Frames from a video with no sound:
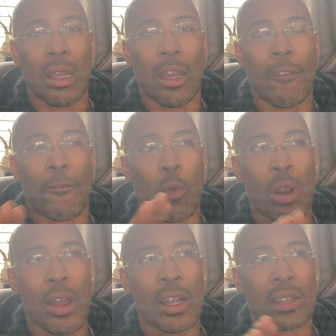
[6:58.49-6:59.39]
if
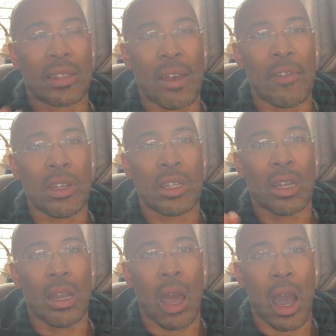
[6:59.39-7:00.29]
we're at a $7 to
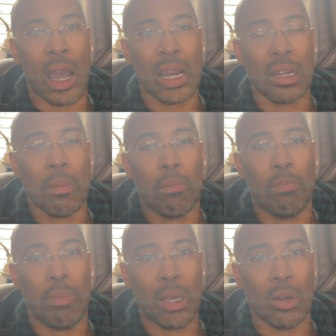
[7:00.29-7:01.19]
$9
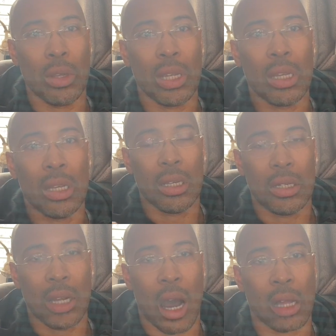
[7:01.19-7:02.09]
billion
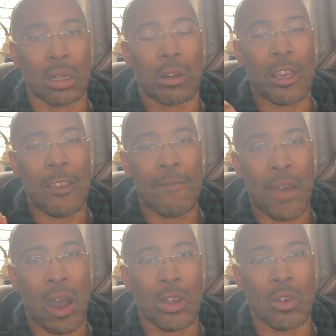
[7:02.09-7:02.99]

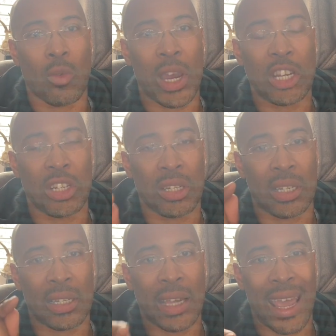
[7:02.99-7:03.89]
evaluation
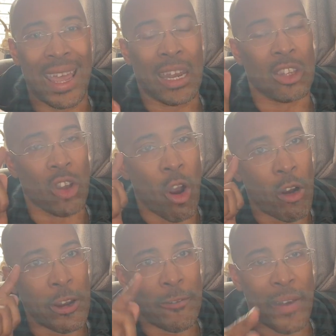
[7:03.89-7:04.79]
today, and it's
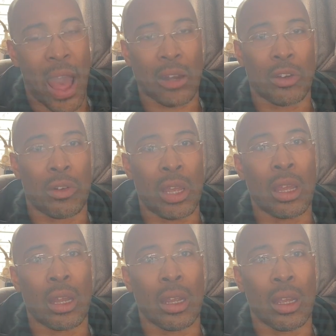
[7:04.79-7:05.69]
already factored
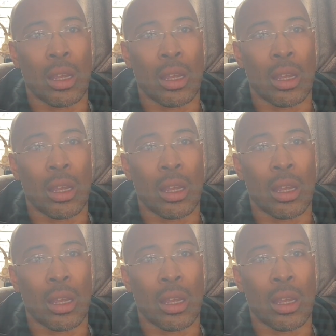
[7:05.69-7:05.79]
in